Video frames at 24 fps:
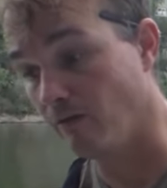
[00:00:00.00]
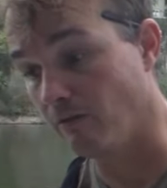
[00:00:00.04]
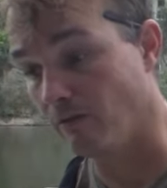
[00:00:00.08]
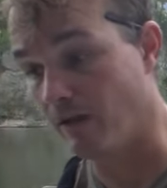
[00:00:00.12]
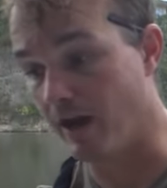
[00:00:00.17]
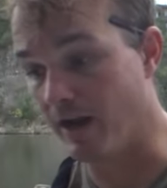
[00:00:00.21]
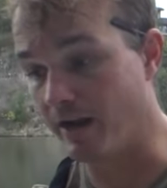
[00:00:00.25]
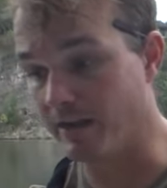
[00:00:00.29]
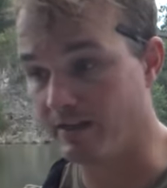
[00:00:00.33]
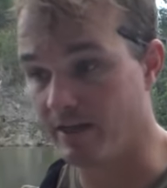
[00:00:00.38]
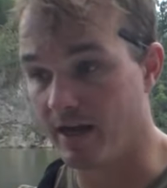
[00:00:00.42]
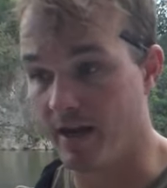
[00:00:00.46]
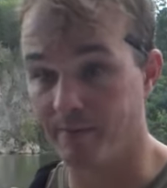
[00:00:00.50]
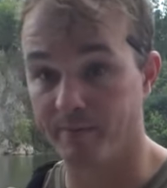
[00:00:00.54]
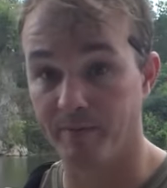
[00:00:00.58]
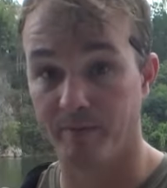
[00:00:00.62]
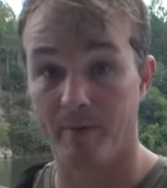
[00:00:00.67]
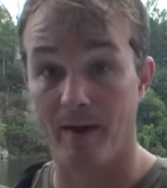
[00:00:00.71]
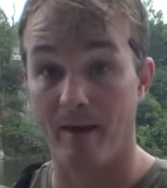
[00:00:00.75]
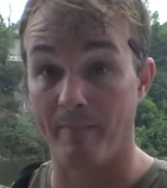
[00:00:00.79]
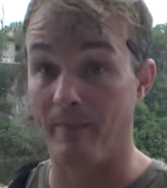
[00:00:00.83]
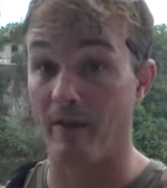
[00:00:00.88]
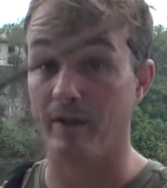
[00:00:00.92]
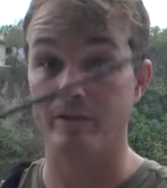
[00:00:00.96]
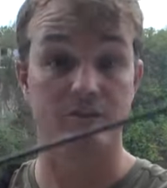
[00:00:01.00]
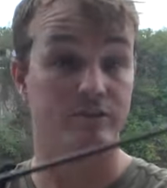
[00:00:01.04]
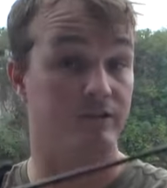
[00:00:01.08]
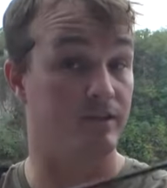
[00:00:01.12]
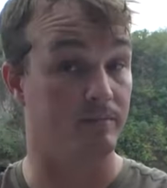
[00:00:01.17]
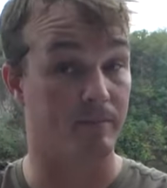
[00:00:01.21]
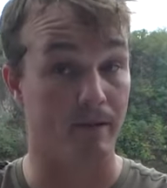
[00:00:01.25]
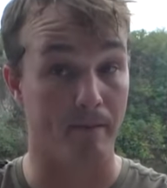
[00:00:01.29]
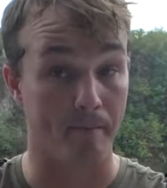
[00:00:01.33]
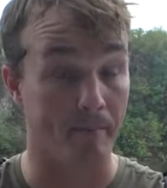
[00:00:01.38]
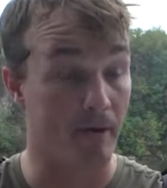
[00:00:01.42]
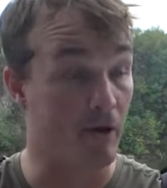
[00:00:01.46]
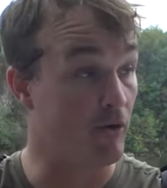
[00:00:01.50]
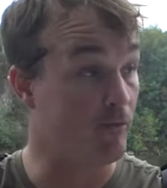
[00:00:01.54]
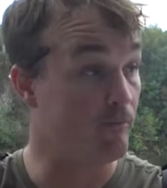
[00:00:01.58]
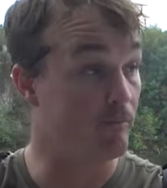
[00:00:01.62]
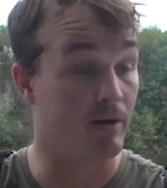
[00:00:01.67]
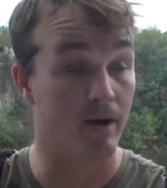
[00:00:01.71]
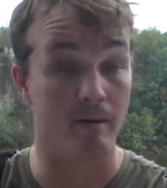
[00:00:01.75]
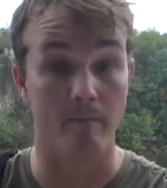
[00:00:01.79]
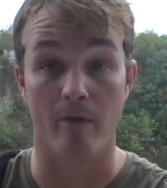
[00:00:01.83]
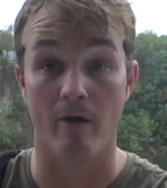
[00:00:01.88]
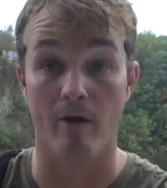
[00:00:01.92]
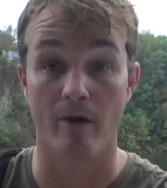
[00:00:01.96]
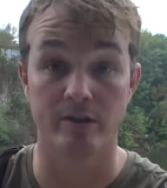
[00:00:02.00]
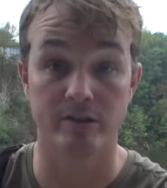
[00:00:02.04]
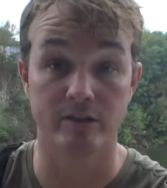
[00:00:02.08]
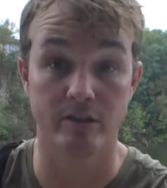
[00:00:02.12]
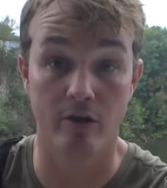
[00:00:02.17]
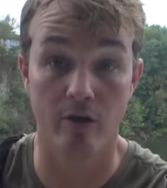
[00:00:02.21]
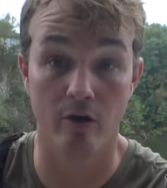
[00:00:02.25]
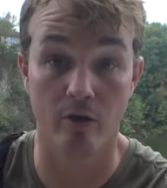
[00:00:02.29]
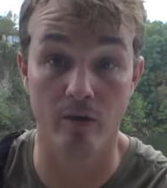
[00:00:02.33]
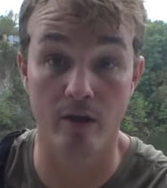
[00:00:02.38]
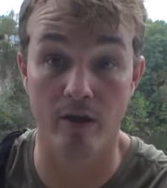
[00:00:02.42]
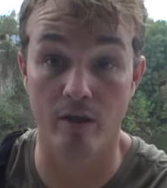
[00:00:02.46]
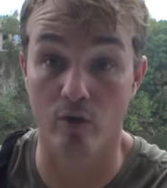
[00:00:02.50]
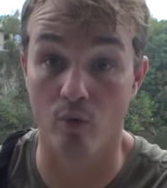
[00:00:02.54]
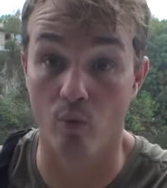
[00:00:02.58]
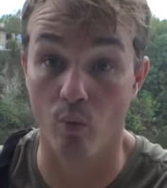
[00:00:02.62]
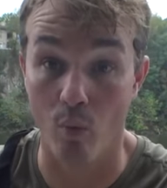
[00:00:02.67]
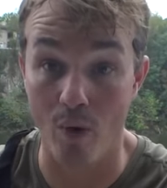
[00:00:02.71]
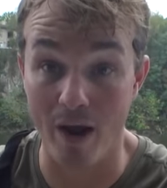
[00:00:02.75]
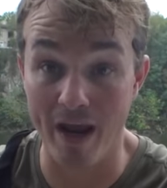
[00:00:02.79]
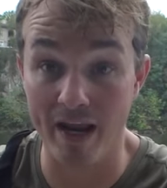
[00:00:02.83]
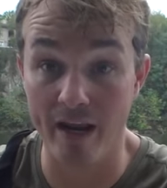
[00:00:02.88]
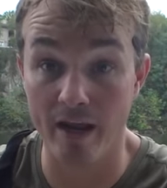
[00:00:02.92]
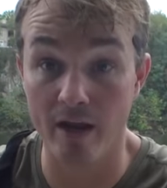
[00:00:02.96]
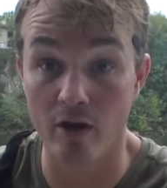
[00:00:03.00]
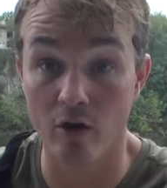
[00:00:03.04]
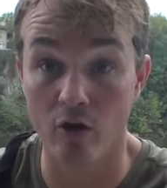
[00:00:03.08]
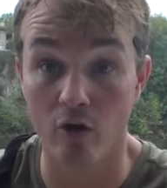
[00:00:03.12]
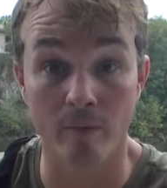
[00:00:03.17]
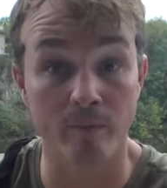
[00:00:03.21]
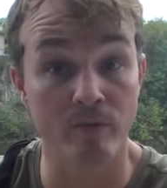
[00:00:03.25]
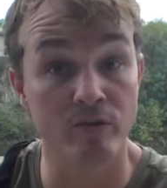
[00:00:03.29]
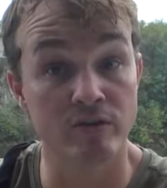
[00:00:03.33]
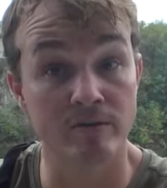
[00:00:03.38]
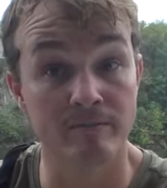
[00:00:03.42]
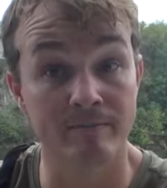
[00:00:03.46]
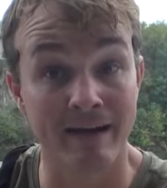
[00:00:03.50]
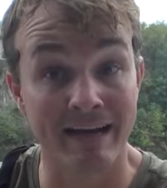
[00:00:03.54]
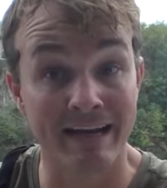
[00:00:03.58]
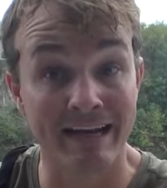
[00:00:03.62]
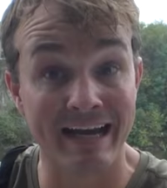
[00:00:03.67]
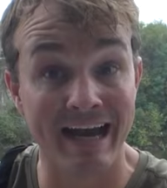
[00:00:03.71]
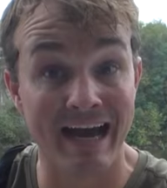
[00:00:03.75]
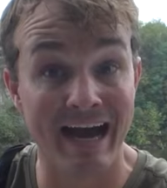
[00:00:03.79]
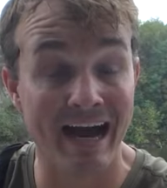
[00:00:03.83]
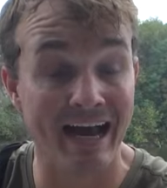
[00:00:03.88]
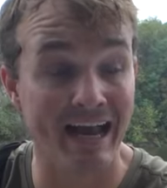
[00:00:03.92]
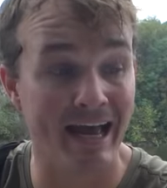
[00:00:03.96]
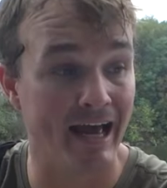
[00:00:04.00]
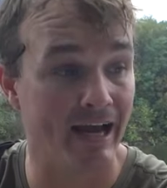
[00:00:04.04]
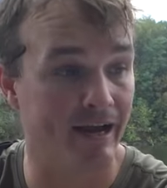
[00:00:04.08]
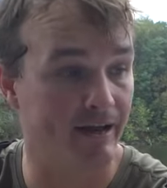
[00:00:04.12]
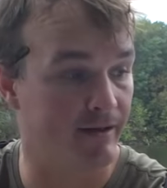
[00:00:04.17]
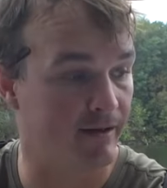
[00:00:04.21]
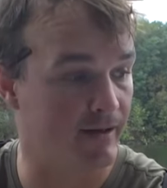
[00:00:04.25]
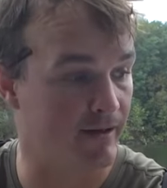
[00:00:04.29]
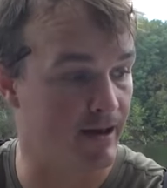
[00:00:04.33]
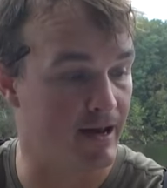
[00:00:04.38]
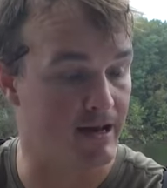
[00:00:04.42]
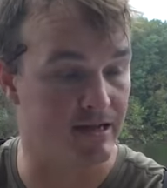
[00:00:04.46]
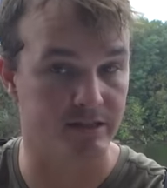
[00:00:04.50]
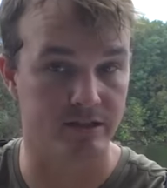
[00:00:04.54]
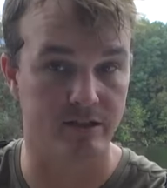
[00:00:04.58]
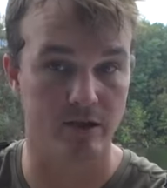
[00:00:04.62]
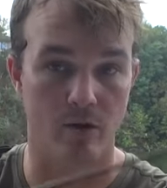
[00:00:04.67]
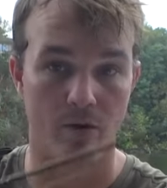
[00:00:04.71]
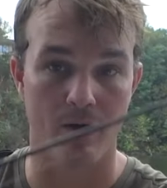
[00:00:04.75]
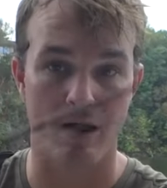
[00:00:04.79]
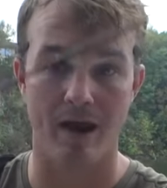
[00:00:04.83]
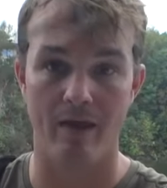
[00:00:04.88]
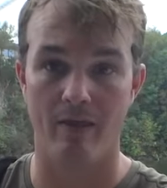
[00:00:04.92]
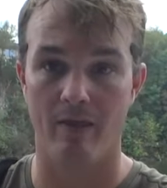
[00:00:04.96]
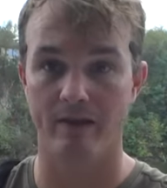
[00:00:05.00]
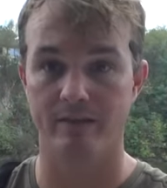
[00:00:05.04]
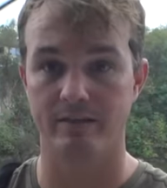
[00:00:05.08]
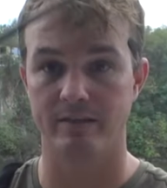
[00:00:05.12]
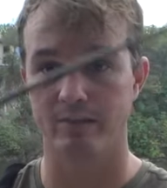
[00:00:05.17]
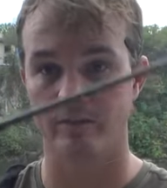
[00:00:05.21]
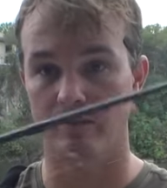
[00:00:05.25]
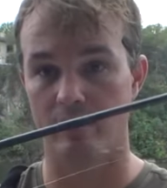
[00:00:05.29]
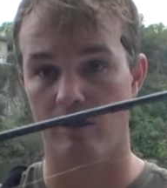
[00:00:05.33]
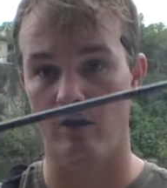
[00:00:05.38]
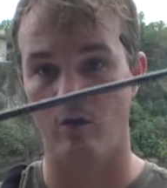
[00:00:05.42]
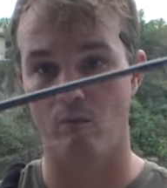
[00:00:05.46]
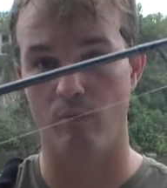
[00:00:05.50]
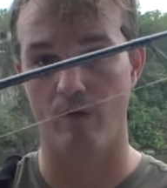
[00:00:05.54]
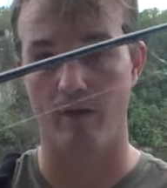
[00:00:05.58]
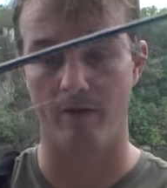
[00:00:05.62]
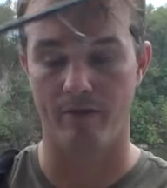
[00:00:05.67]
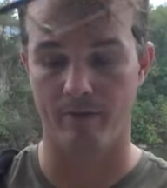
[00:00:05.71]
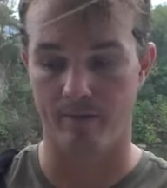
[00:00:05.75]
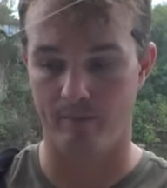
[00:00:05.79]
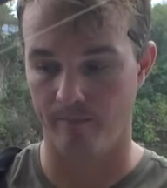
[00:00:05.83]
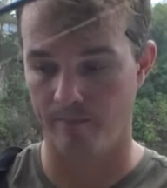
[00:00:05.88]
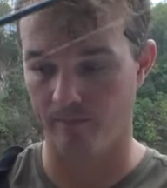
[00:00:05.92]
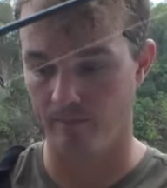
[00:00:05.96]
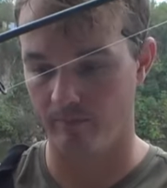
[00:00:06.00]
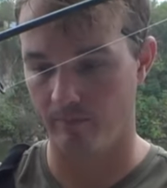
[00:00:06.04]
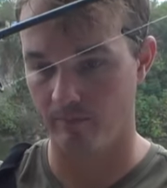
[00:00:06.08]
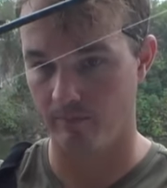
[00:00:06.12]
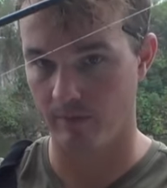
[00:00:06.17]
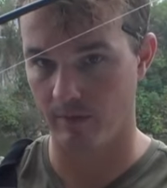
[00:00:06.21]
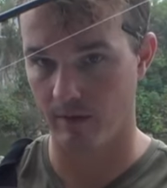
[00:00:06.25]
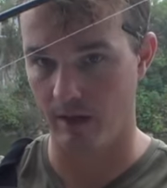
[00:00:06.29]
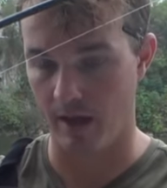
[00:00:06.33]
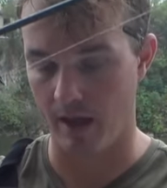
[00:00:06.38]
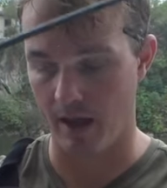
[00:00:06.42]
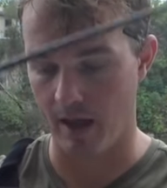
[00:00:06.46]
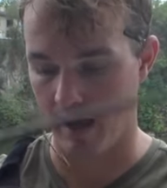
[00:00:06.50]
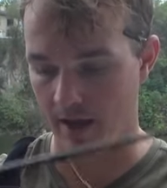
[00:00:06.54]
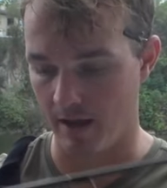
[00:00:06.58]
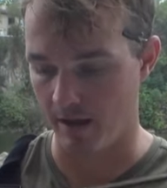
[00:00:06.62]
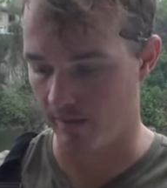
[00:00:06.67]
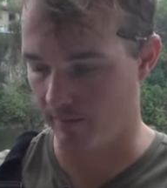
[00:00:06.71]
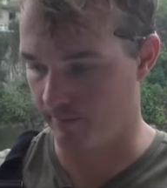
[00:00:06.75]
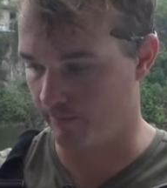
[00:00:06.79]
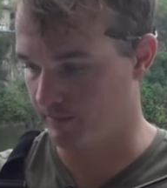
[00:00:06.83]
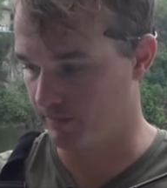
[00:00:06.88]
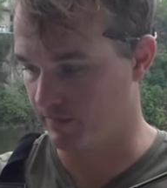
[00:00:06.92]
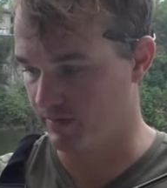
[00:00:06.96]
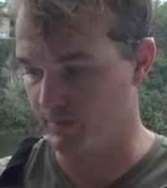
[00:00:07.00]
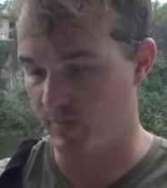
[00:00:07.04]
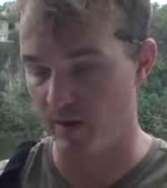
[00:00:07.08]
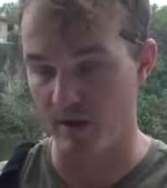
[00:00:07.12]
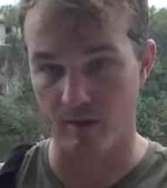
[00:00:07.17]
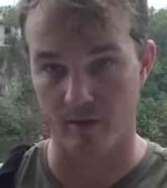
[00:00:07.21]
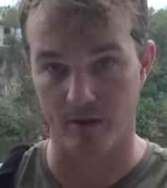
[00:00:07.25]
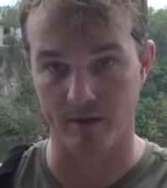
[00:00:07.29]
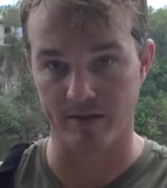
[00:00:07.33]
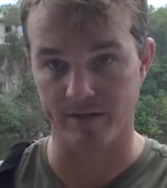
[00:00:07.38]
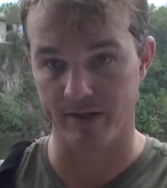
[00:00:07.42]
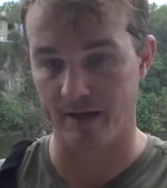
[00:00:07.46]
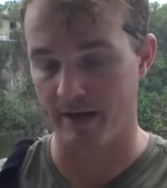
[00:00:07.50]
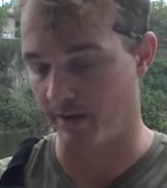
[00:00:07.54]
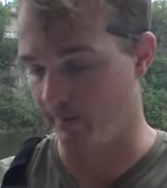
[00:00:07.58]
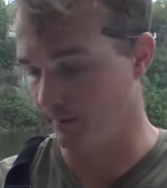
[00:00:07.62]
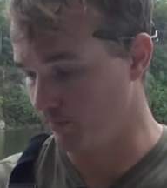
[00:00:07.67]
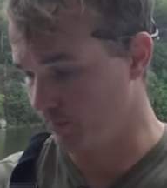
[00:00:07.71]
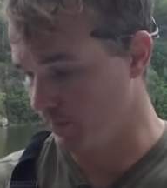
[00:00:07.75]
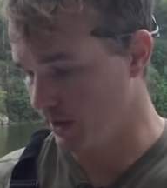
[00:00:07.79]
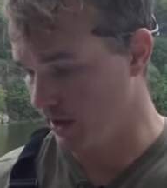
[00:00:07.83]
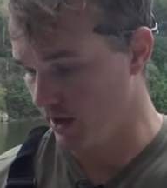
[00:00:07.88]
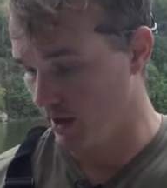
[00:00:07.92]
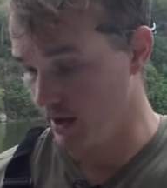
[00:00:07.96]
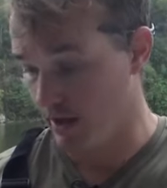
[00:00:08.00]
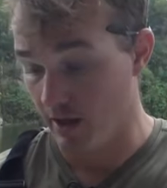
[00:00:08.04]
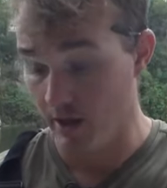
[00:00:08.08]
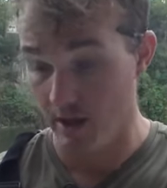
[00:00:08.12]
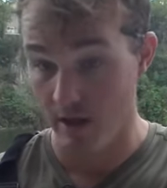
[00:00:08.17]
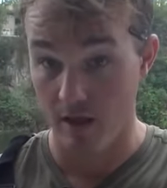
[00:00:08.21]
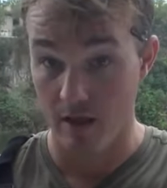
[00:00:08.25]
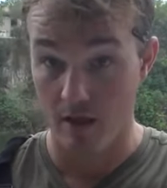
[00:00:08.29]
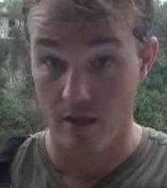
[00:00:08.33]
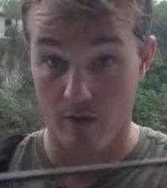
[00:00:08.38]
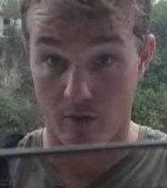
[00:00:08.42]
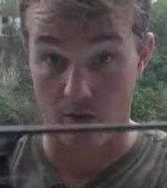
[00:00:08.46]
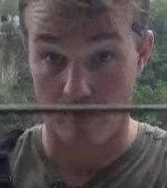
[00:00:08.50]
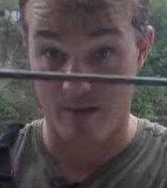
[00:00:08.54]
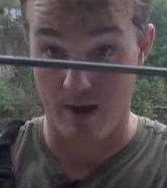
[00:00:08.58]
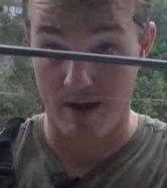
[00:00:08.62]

a lot of times I'm not just in my boat, but I'm also either wading or I'm using my kayak. And so I like to go with a spinning rod setup. The